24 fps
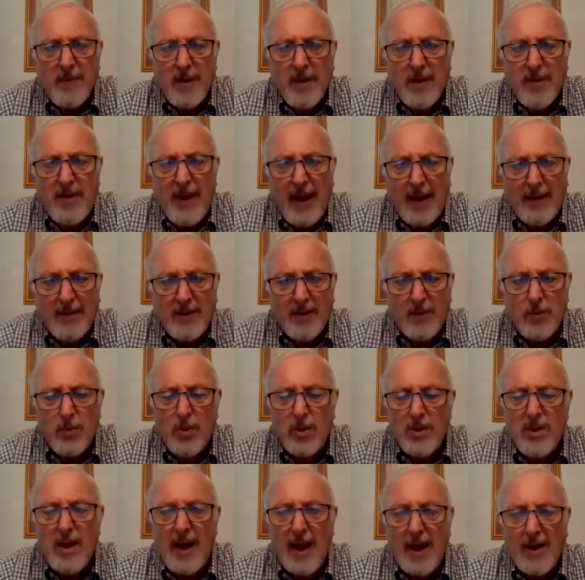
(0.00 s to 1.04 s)
that the
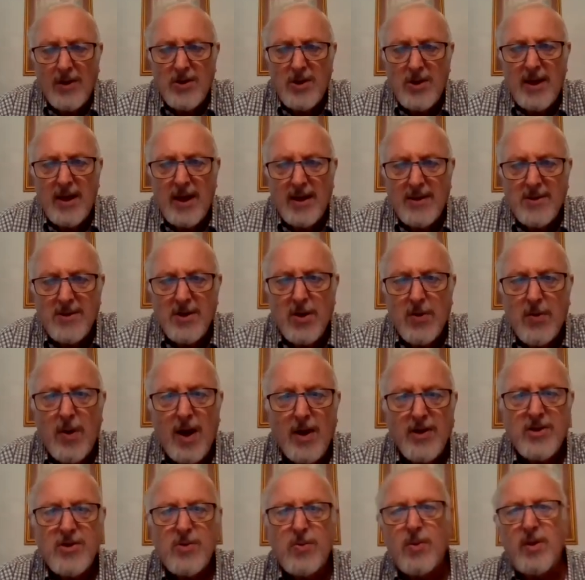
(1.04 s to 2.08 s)
wood actually gets
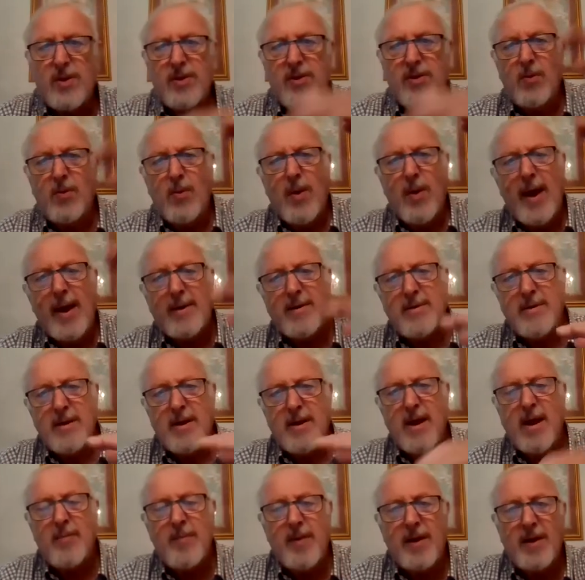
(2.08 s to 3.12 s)
crushed with the weight
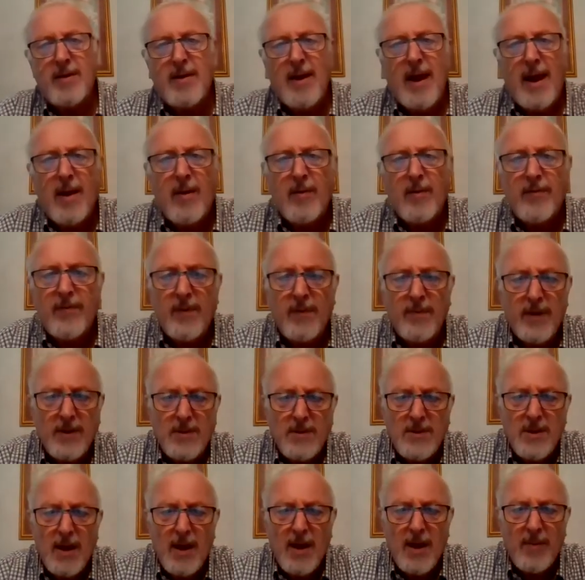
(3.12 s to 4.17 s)
coming down from the
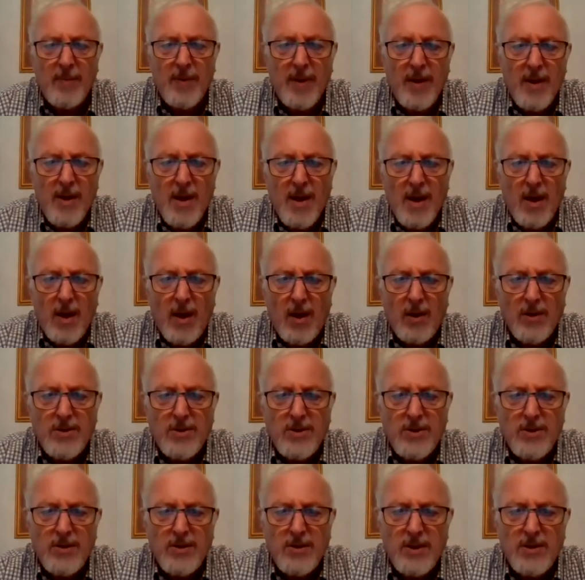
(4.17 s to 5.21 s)
top
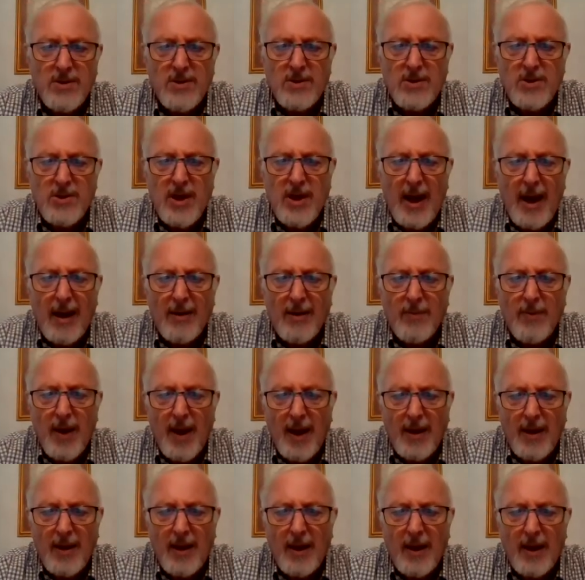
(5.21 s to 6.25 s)
onto this jack
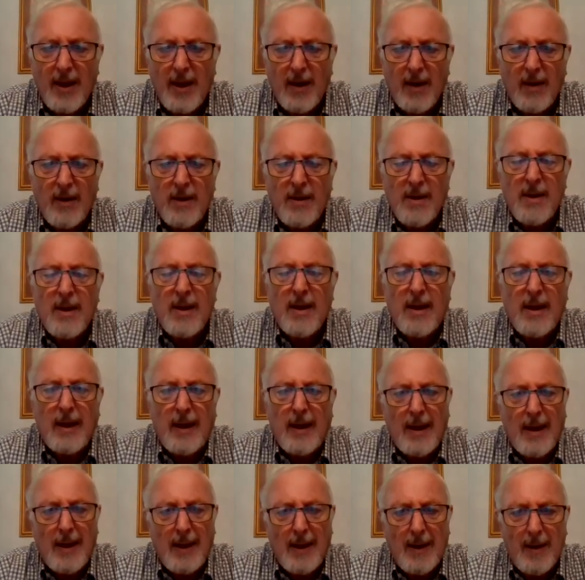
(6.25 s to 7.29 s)
right here.
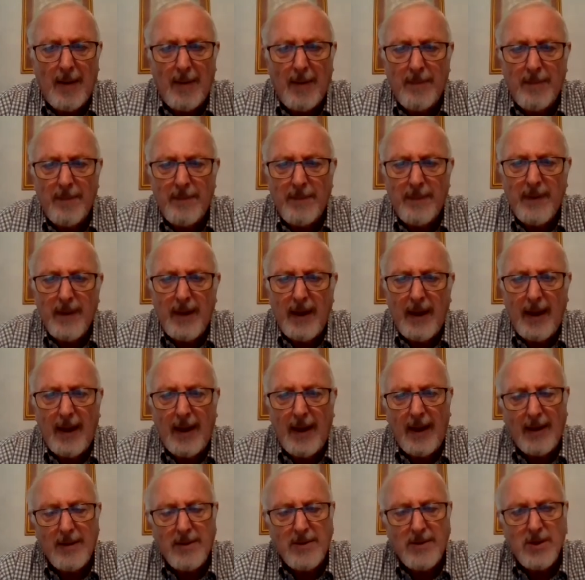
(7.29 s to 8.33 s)

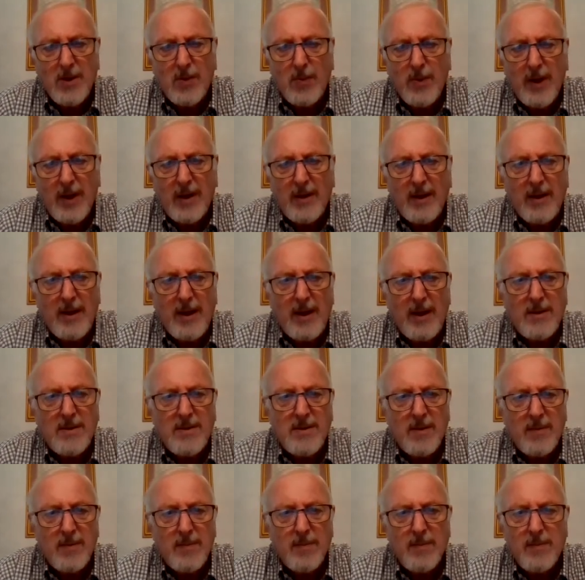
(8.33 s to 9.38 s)
And so we're going to need
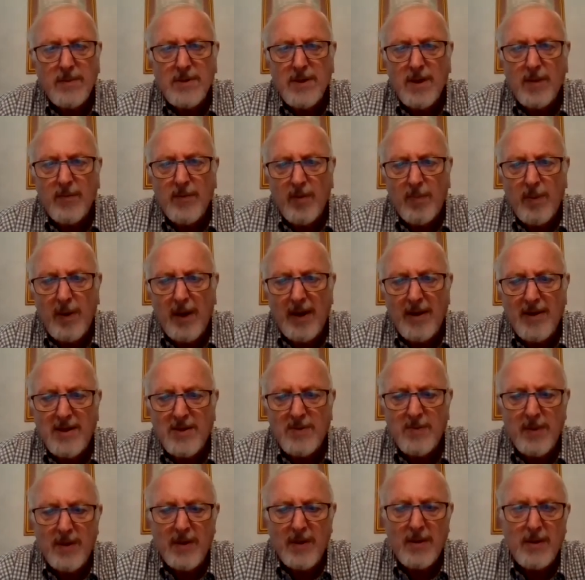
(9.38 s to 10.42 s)
some
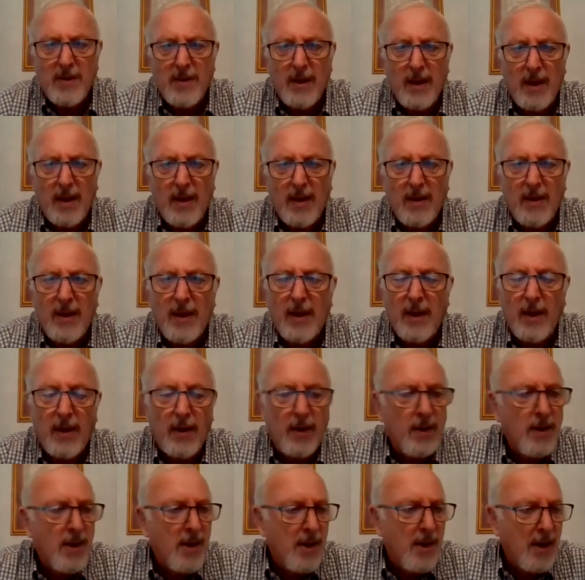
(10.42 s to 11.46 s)
replacement here.
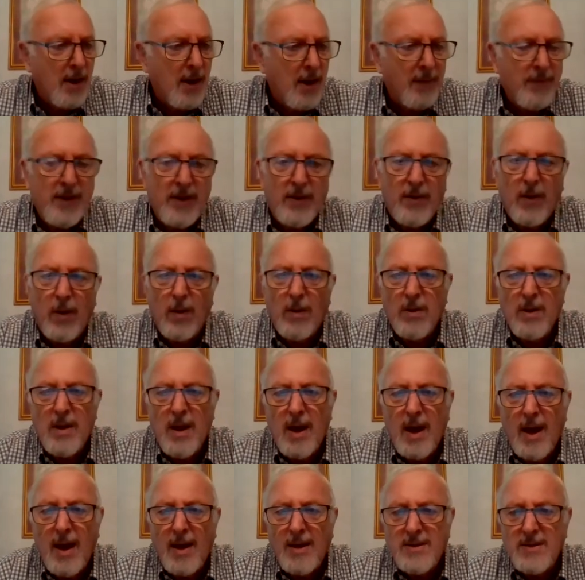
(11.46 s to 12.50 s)
And there are all
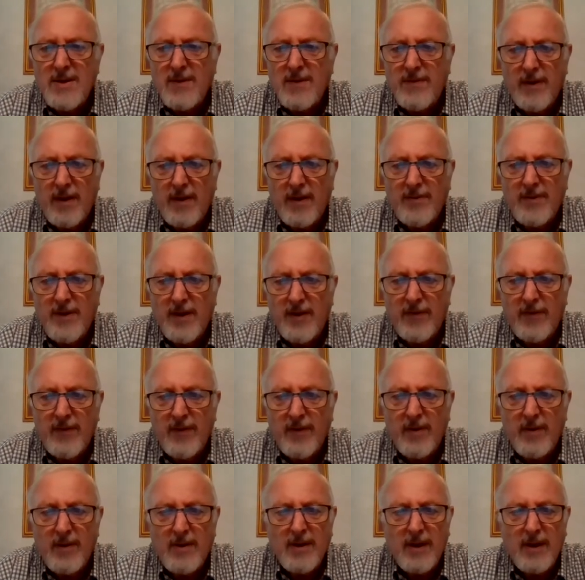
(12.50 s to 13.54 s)
kinds of
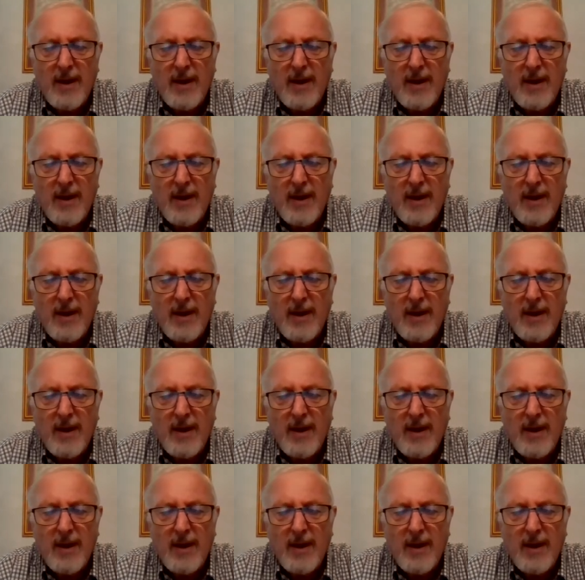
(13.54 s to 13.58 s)
different